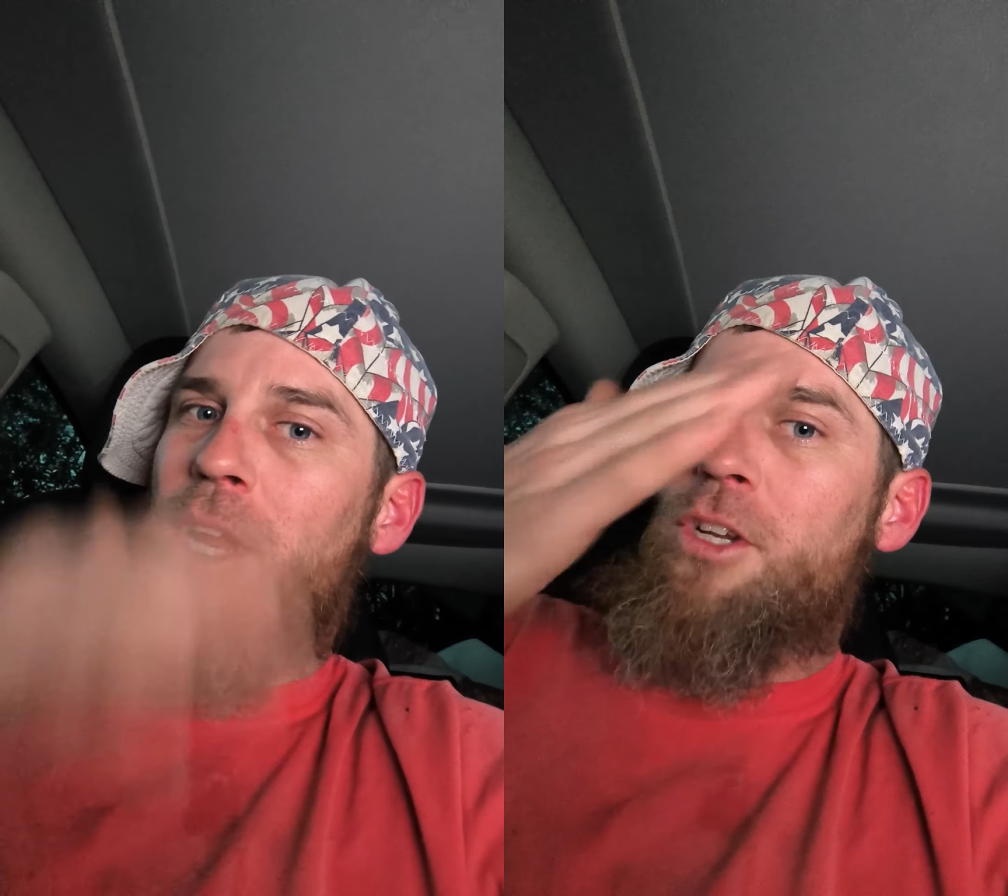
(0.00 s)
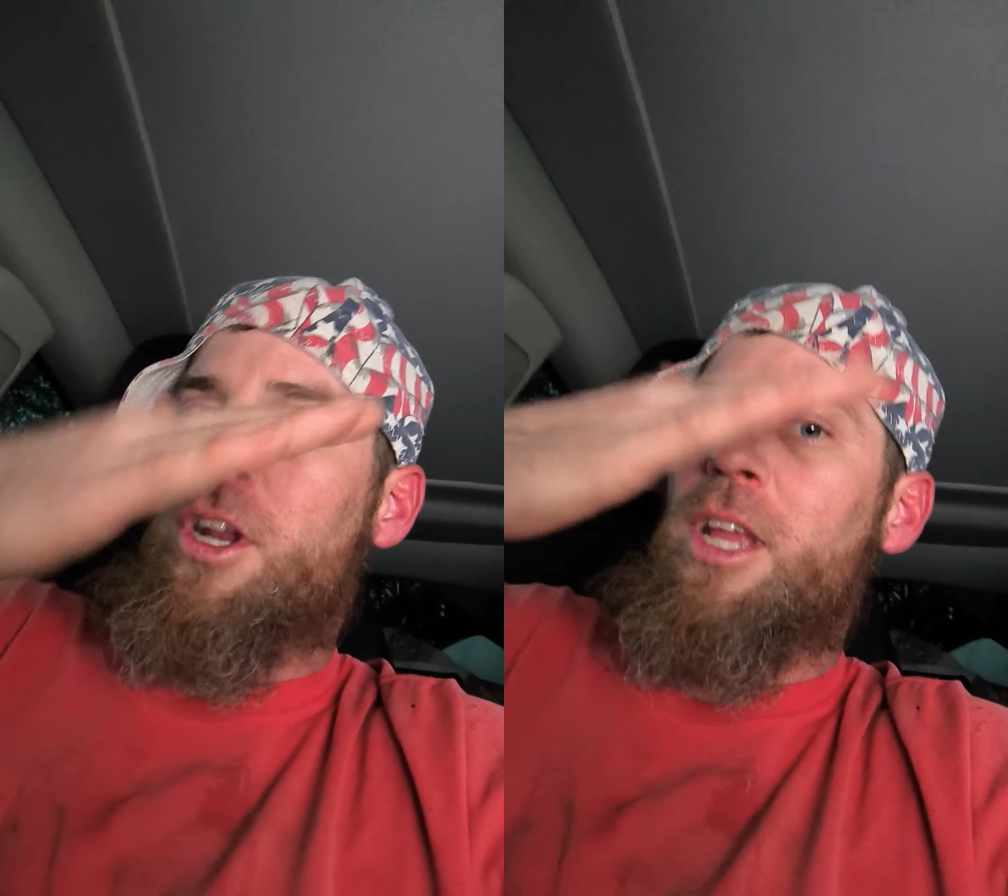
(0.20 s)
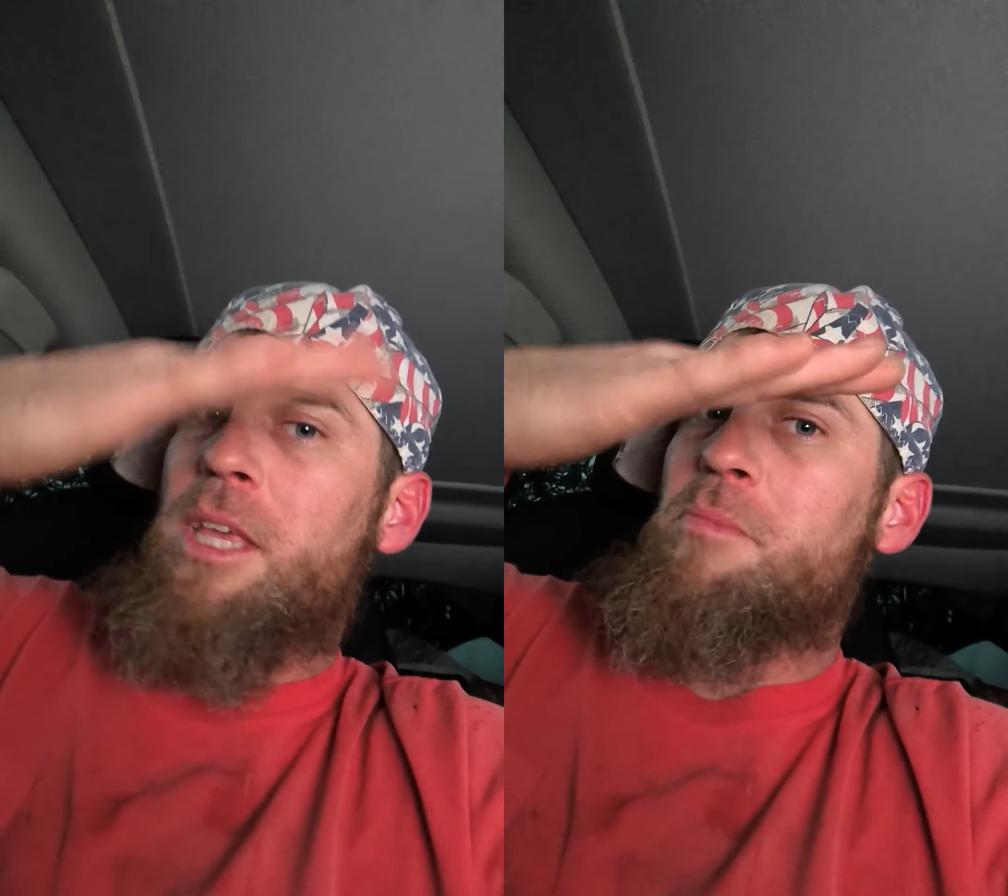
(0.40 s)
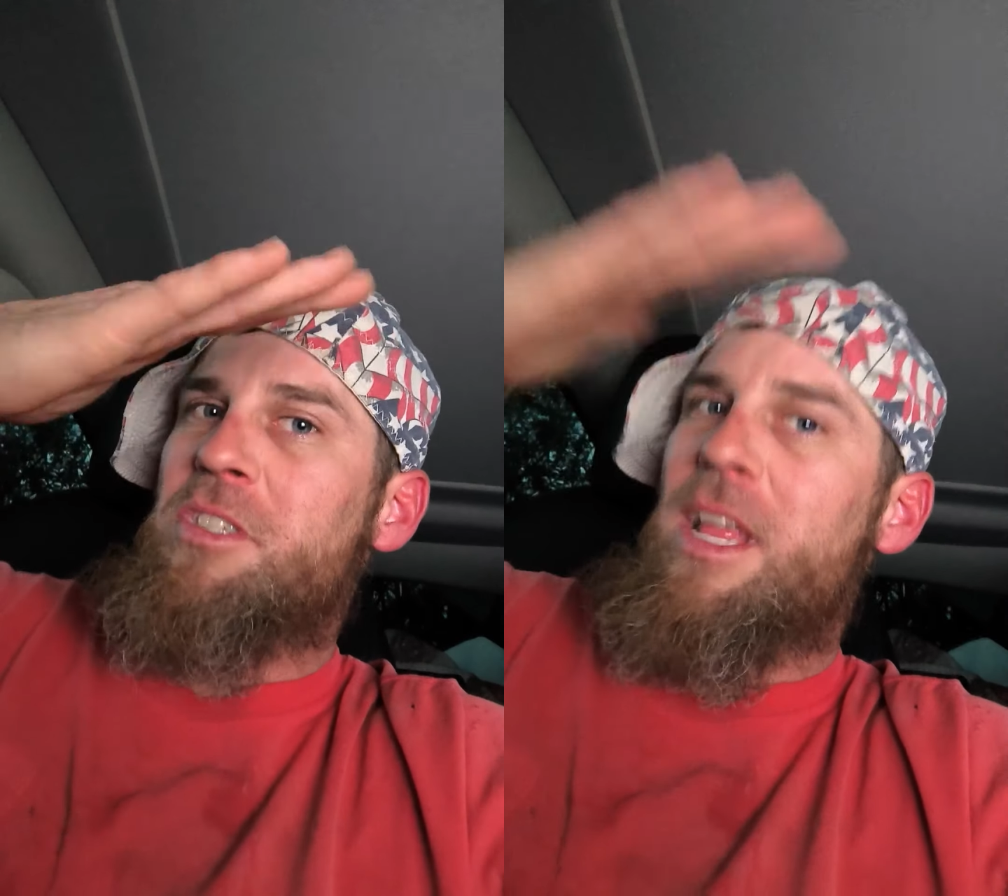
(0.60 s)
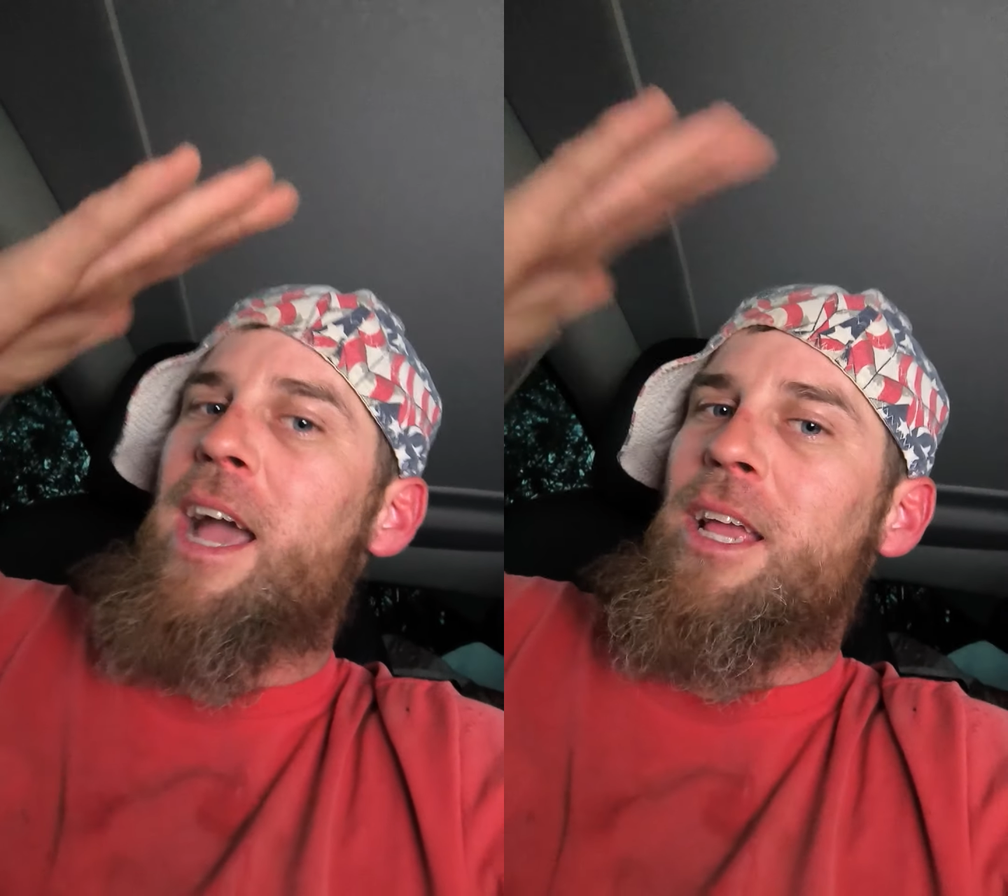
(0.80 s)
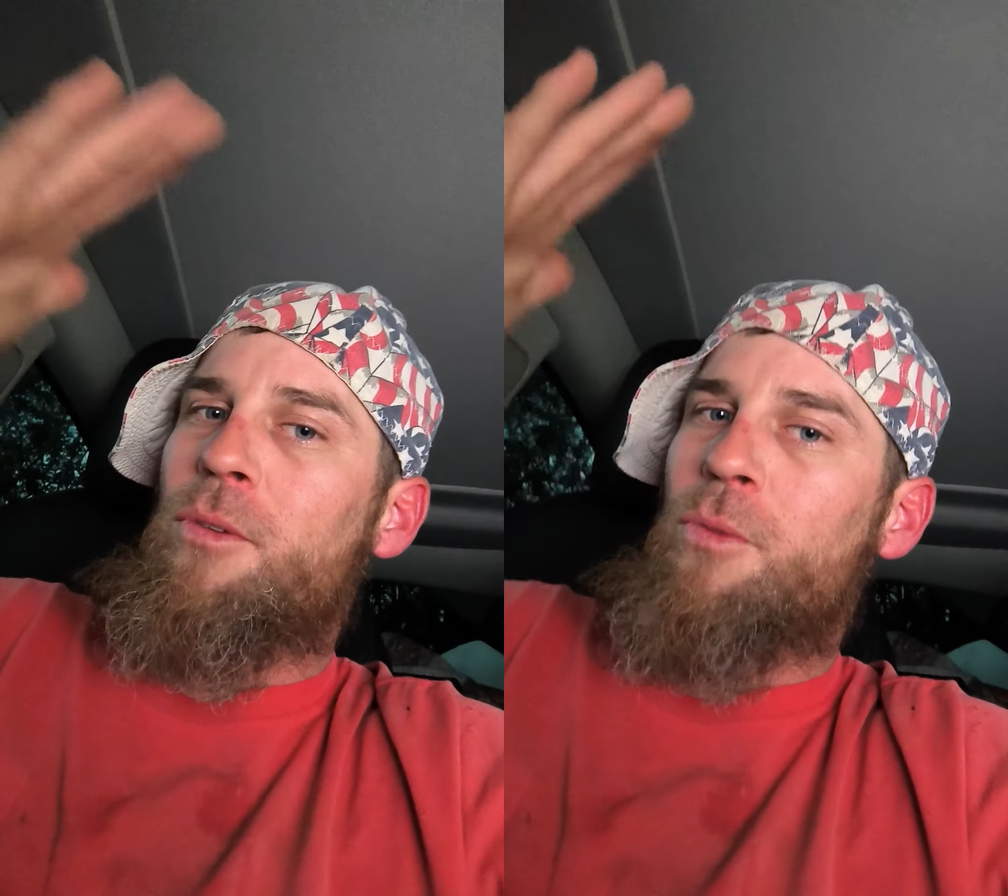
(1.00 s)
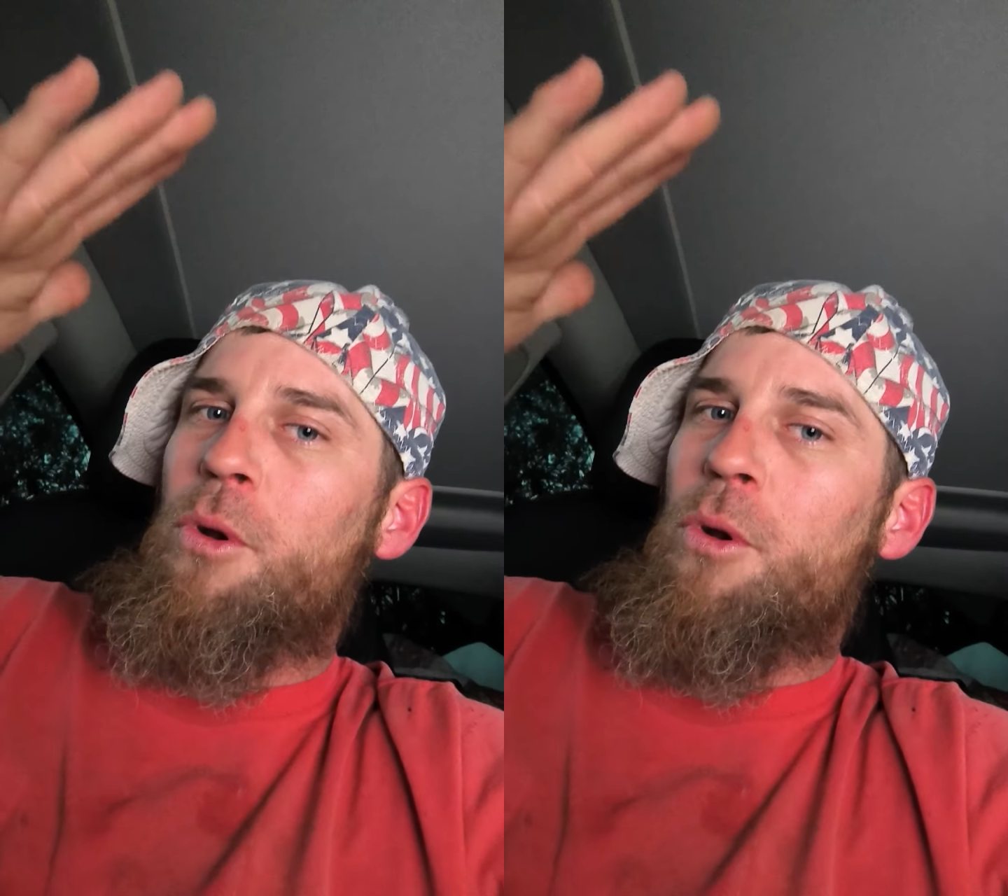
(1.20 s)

and you're going to keep stacking